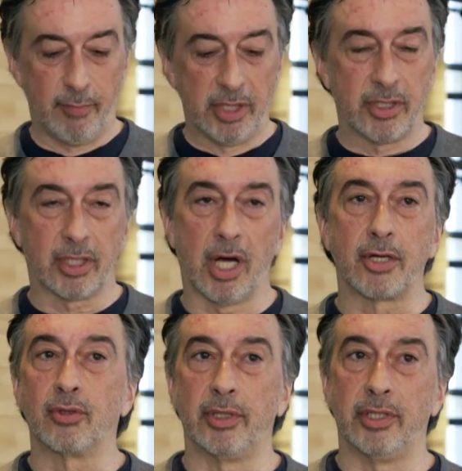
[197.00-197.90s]
been to
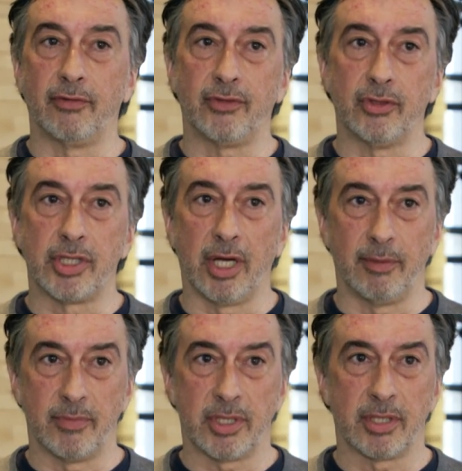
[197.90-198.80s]
Kharkhorin a few
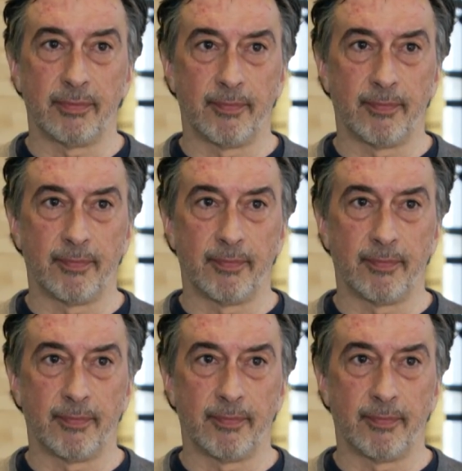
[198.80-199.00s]
times,